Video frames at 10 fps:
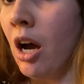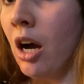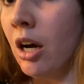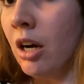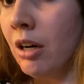
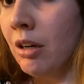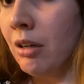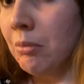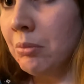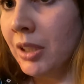
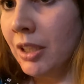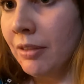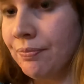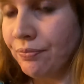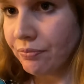Um,
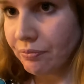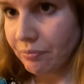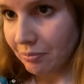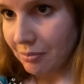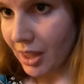
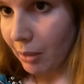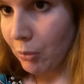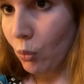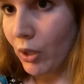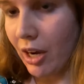
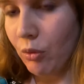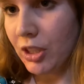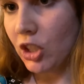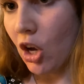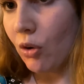but when I
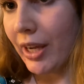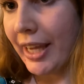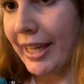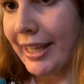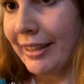would go
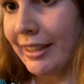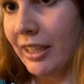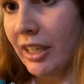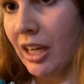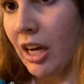in,
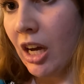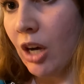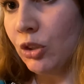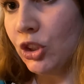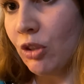I
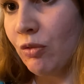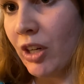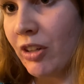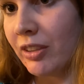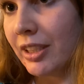would show
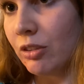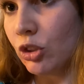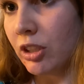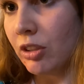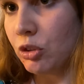very little
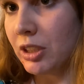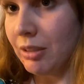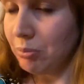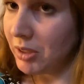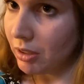to no
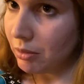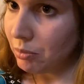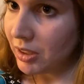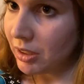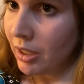
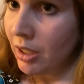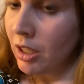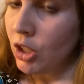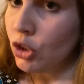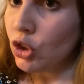symptoms.
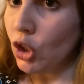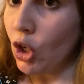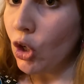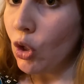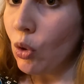
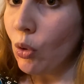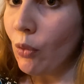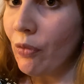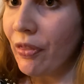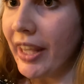So
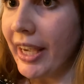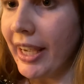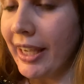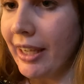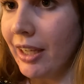
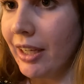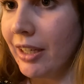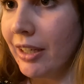they